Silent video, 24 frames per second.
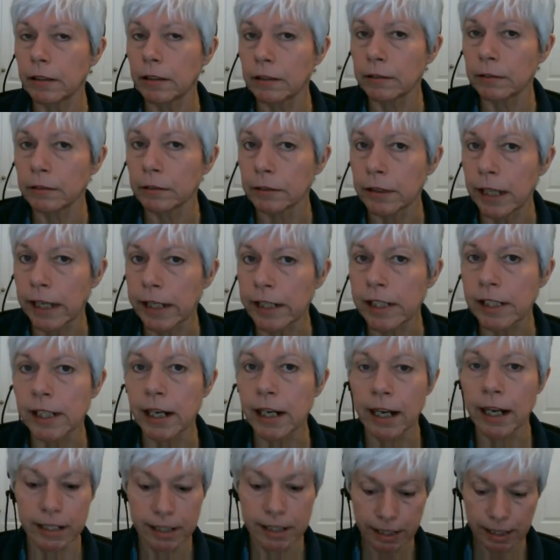likes the
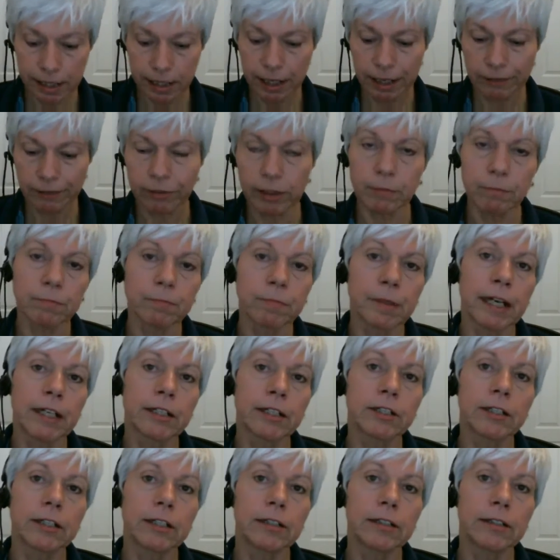idea of it,
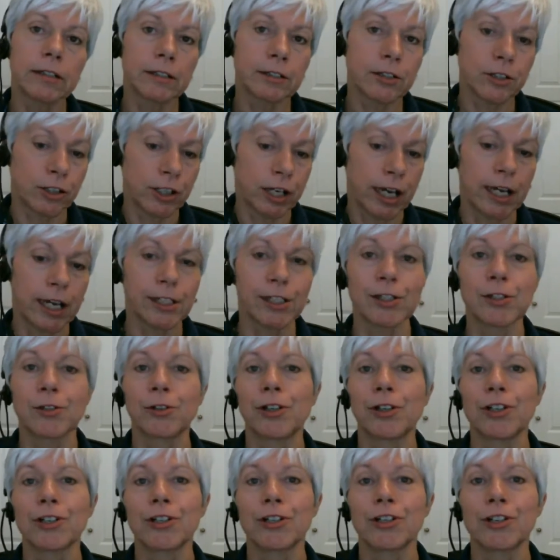but she hasn't
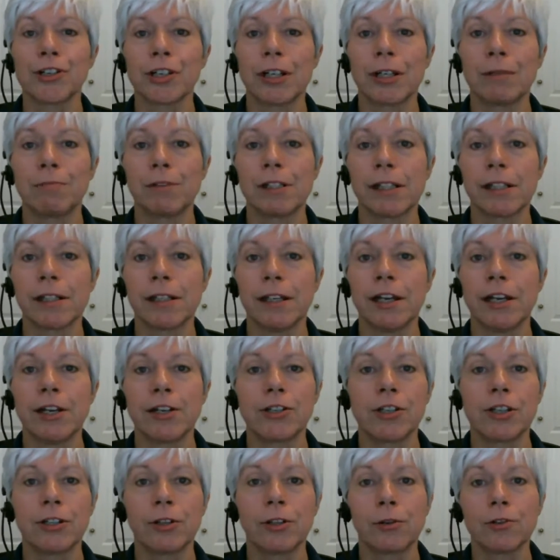torched her ships.
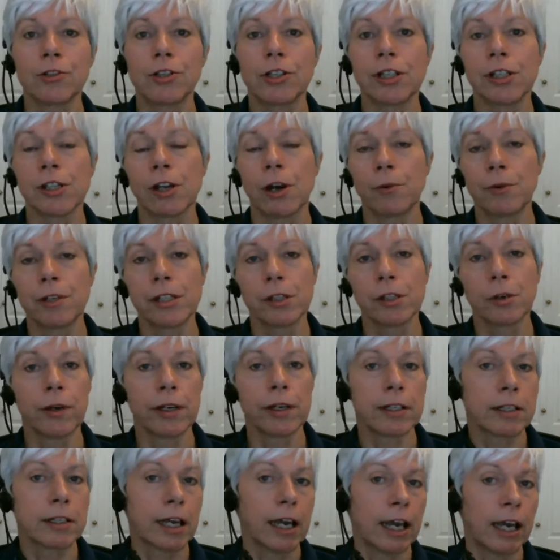She knows she's always
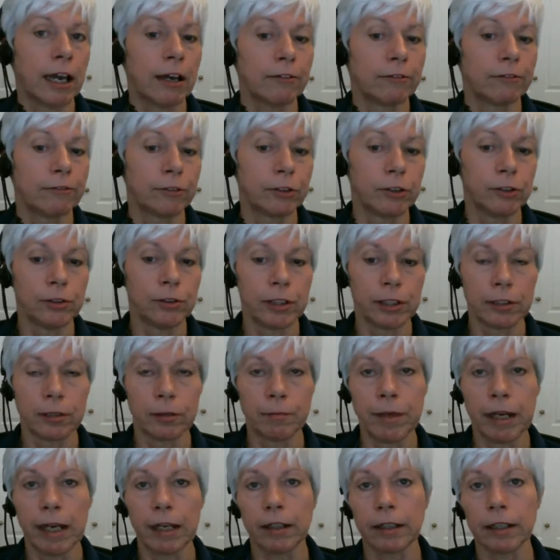going to have food in
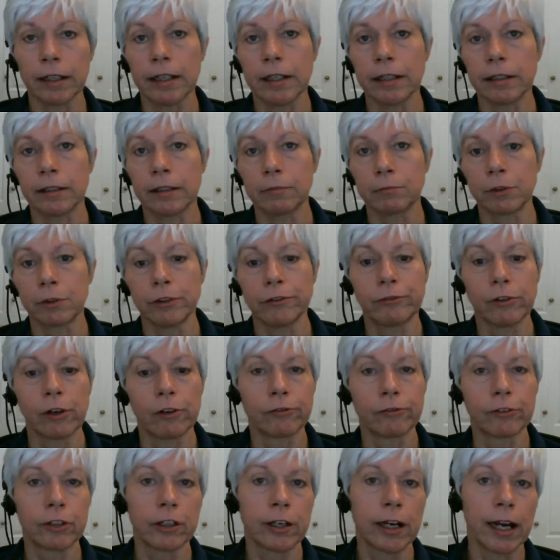her belly and a roof
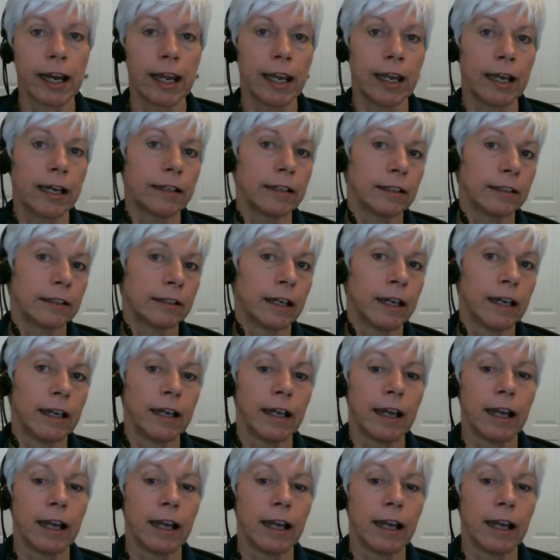over her head and